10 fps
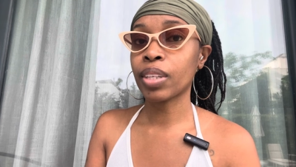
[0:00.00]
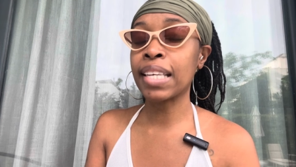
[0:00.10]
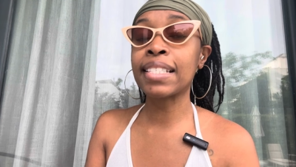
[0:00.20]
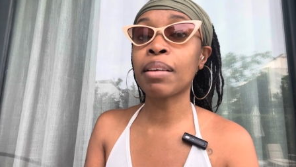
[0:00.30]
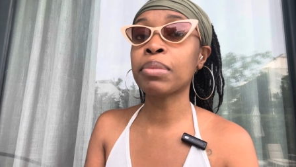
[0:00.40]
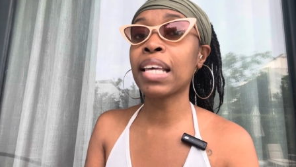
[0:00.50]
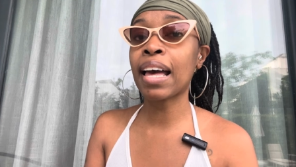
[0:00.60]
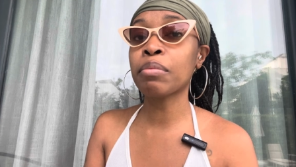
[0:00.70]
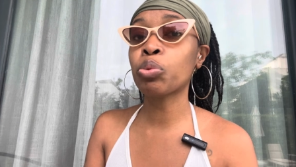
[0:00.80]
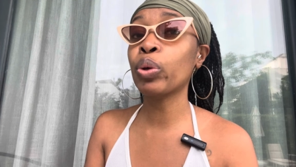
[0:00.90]
And
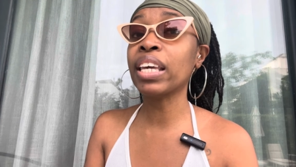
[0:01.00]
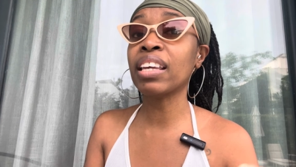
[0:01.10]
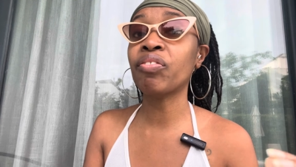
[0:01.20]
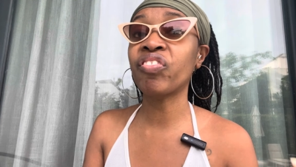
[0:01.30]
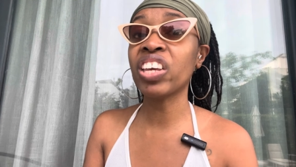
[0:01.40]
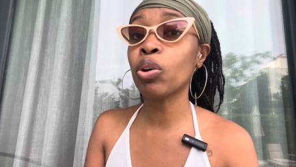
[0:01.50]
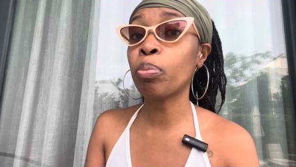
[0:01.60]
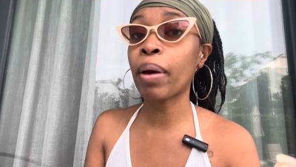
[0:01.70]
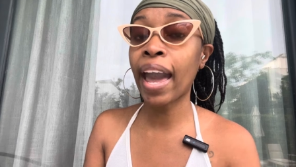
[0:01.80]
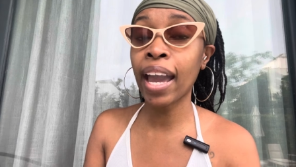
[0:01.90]
sometimes we can
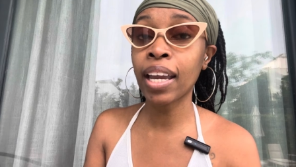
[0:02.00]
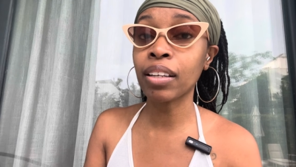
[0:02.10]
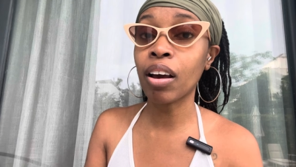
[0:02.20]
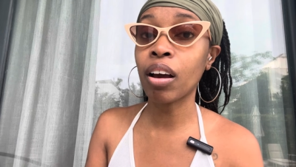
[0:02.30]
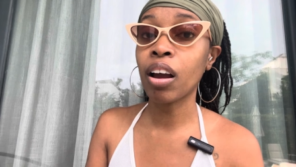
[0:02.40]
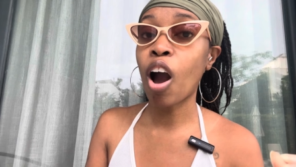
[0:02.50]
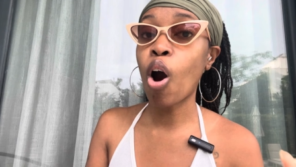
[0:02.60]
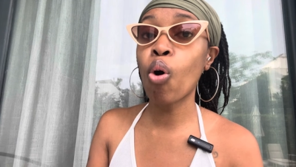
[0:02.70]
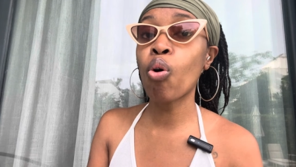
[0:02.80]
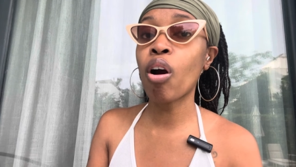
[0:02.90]
feel pain
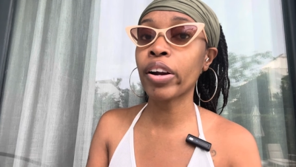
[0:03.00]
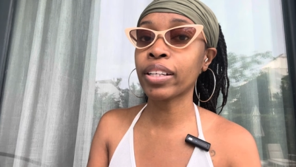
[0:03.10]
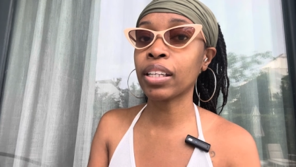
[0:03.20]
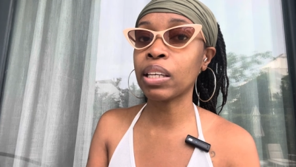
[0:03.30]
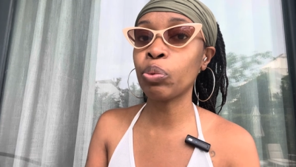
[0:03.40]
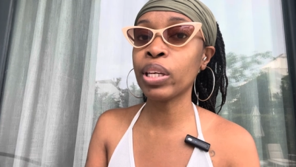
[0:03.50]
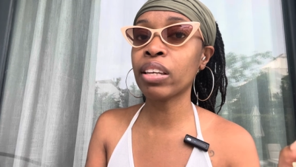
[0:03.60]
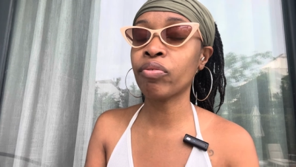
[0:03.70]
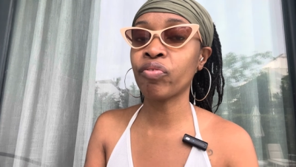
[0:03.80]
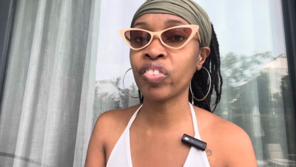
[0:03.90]
wholeheartedly. We
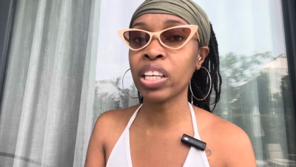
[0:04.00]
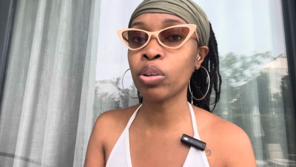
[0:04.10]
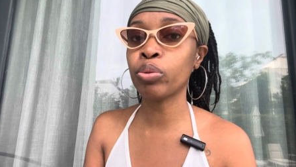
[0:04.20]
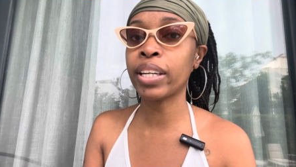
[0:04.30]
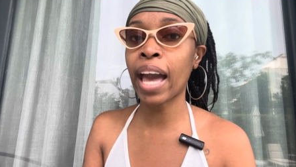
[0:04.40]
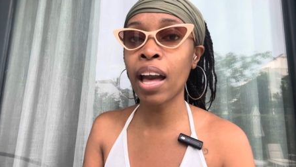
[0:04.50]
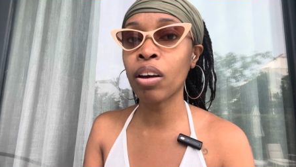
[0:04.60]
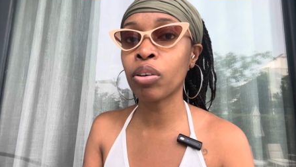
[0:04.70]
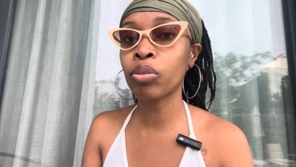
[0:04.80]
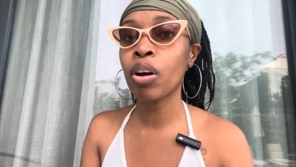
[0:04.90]
can feel
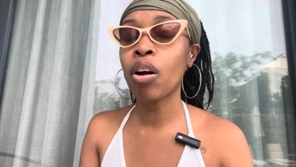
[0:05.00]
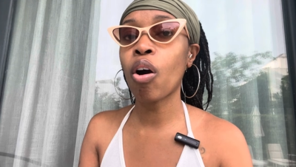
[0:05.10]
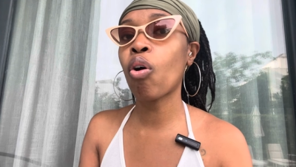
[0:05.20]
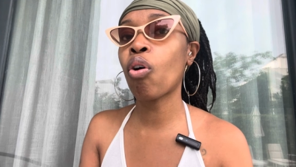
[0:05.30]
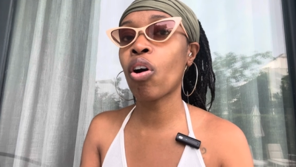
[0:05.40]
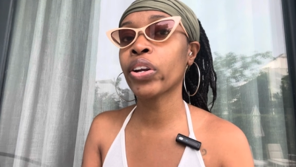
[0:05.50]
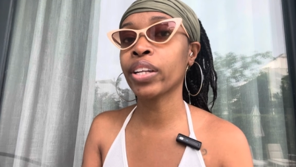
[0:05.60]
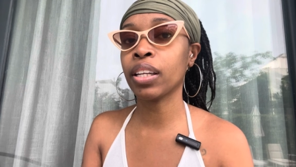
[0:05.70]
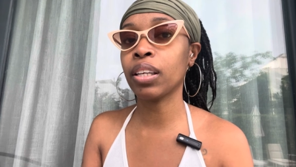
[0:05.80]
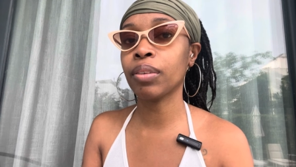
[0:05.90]
down
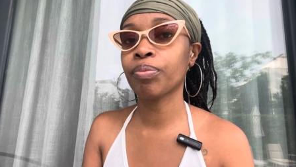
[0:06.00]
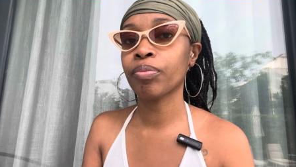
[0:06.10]
wholeheartedly.